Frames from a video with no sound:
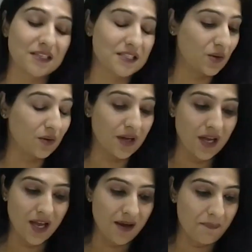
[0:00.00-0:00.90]
So
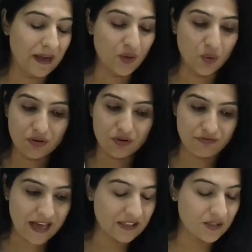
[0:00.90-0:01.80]
my core
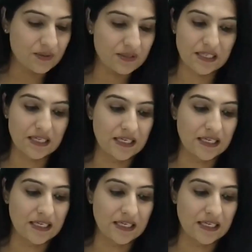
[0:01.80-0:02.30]
values,